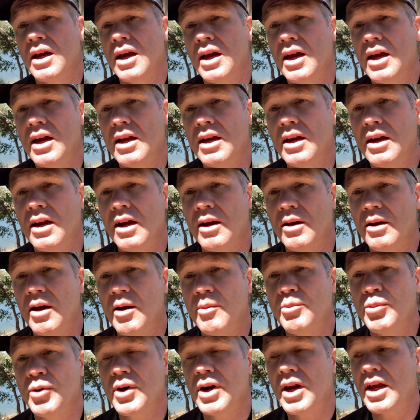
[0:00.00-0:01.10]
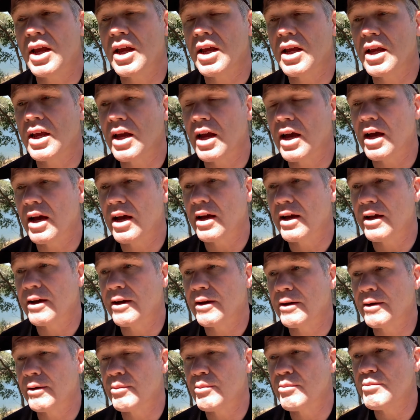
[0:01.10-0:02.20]
in a pretty
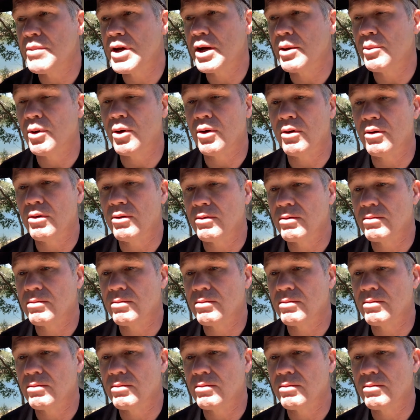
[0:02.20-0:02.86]
minimal